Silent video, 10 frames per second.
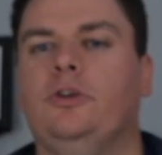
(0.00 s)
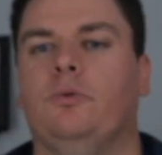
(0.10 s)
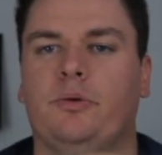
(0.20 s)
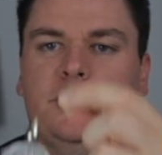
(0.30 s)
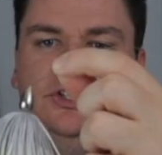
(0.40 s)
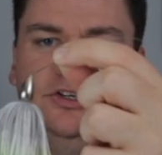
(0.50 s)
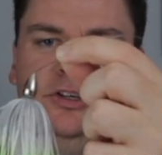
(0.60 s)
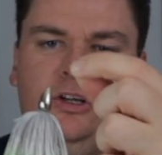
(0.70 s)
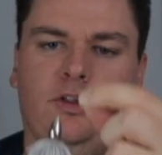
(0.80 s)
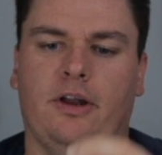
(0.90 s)
You want to make sure you
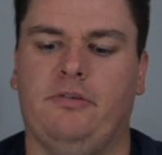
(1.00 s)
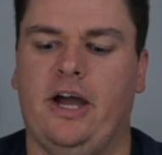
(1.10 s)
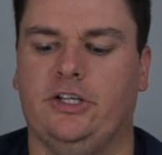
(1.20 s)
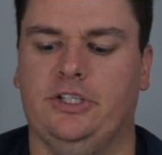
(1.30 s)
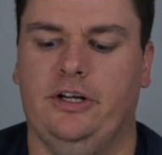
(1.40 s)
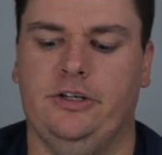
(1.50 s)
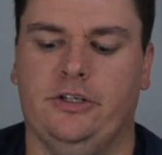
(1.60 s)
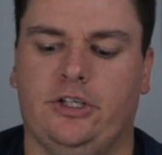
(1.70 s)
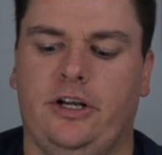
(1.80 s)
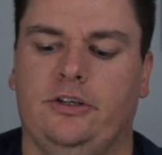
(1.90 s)
get a lot of action out of your
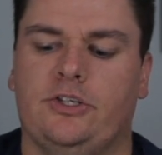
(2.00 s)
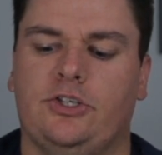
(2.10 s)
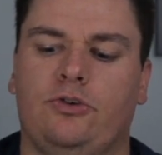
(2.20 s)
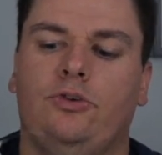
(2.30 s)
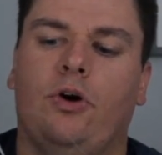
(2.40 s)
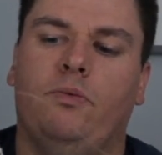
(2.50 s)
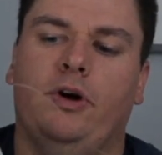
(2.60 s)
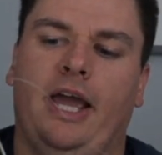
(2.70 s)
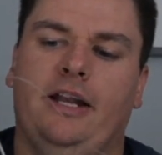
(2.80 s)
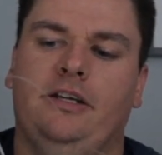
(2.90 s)
trailer, so you don't
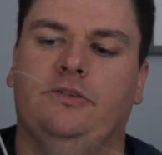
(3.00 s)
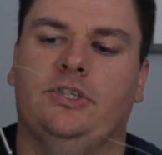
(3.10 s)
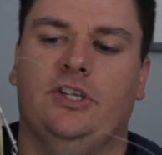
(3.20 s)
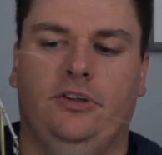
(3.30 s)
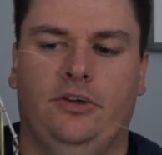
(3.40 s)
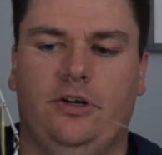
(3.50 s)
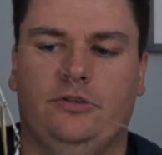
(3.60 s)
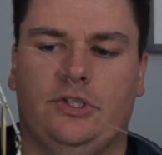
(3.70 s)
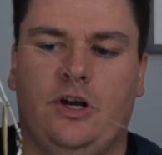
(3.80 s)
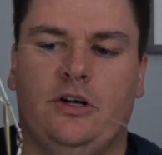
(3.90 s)
want any of the
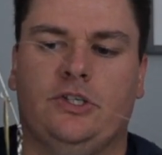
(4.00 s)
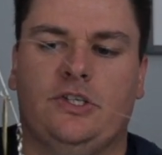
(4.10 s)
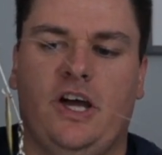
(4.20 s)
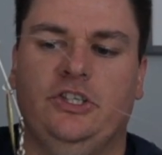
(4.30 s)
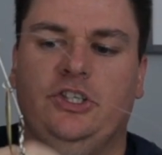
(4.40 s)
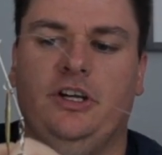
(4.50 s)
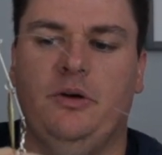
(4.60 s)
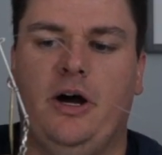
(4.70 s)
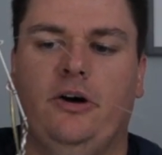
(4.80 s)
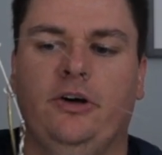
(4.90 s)
silicone skirts touching
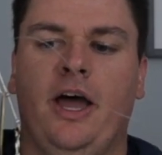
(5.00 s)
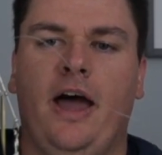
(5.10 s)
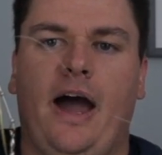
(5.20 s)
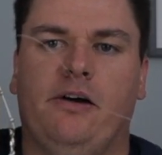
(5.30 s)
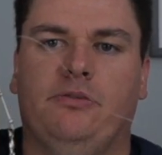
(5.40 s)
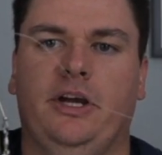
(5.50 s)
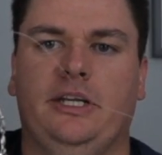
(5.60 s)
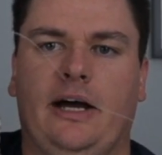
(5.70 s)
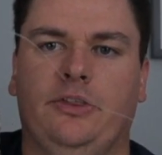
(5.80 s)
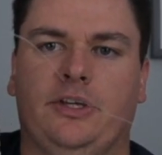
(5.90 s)
about halfway
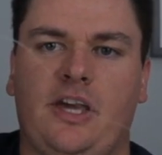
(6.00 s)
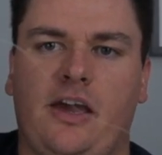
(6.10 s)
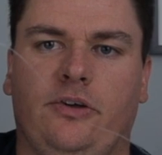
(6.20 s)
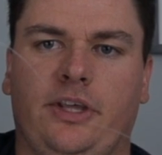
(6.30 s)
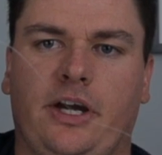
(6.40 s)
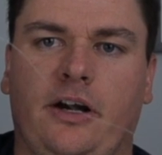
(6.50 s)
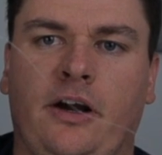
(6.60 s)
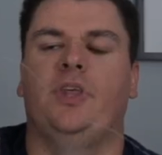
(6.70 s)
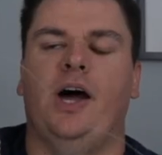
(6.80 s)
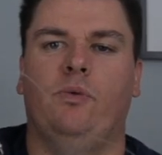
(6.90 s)
down the tail
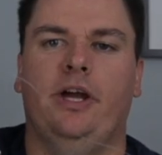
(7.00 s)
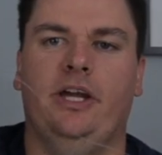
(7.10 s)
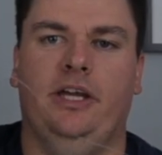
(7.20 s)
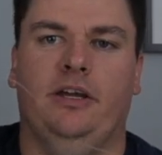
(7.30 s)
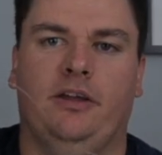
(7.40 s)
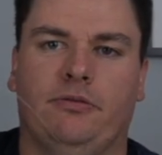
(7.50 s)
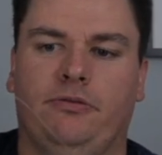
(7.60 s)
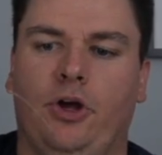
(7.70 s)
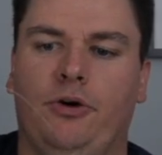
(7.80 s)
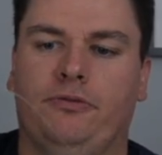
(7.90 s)
there. That way it can
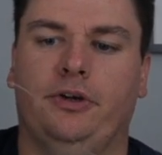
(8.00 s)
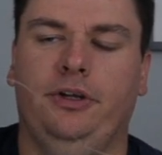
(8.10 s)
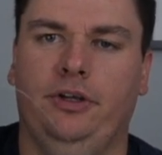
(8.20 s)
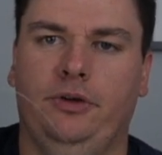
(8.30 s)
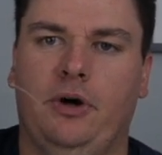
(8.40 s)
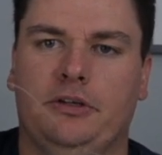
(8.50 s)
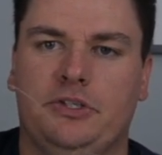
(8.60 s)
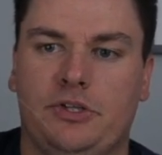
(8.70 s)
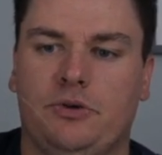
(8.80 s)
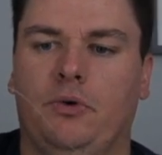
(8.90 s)
flow freely while
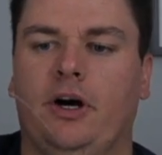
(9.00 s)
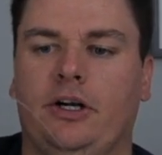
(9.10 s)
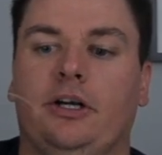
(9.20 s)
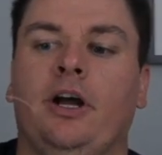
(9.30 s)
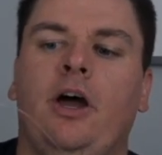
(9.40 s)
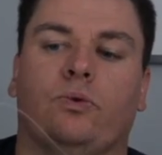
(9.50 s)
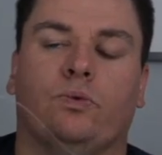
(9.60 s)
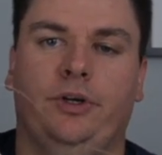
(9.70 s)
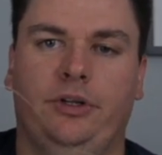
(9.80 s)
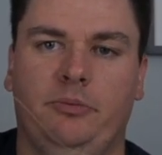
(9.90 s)
it's in the water,
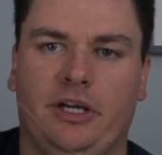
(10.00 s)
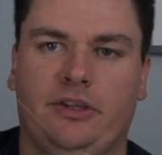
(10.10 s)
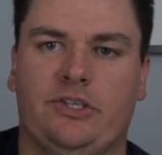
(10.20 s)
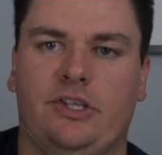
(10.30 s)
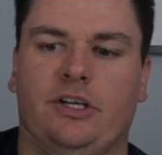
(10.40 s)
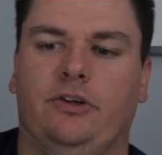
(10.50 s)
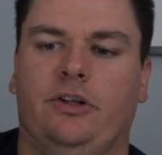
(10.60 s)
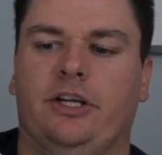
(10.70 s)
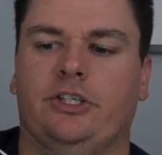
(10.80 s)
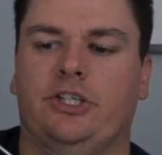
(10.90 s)
really make this thing look
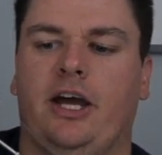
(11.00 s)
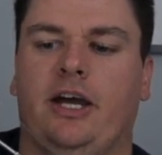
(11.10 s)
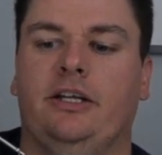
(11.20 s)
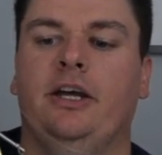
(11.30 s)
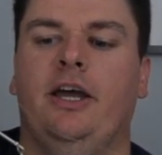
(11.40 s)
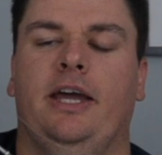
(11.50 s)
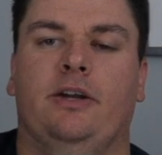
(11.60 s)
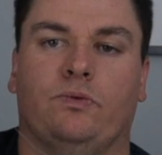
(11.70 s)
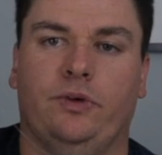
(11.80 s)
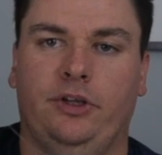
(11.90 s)
like a shad,
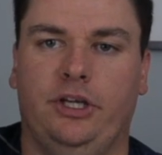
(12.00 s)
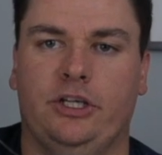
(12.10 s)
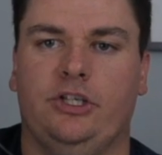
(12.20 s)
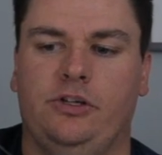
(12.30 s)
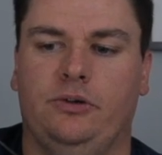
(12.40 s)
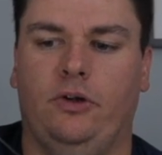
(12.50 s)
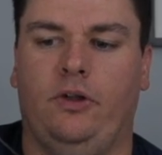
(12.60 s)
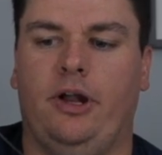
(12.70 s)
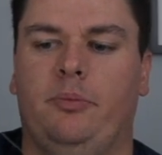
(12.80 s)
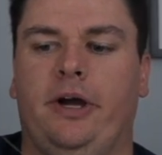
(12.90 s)
and really get you a
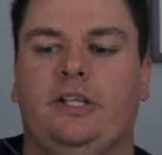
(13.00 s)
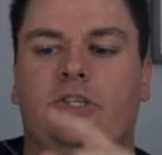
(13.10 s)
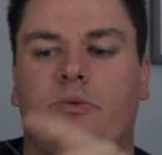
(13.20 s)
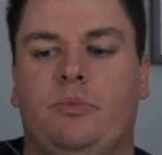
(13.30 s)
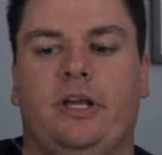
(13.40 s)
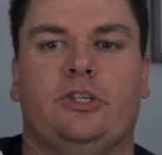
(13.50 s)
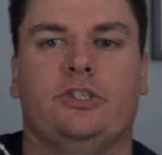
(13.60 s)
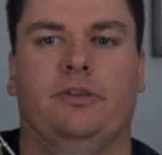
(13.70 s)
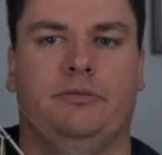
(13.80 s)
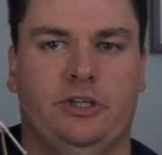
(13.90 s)
lot of bites, making
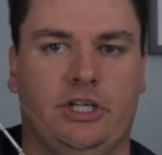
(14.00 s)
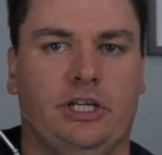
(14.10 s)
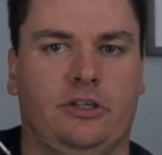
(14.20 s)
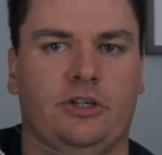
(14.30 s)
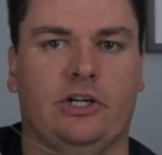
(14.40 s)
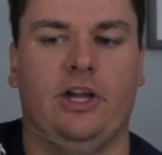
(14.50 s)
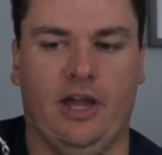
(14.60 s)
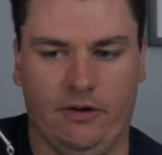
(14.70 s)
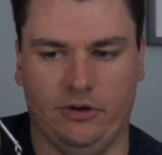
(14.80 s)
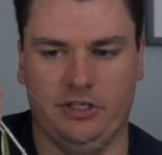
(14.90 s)
sure the fish get the hook
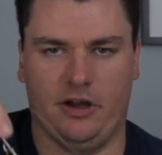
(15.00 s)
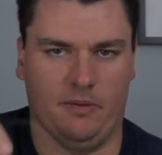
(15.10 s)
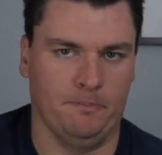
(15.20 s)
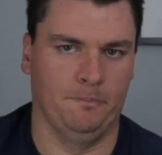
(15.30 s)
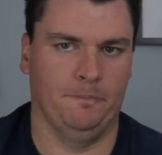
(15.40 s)
every time.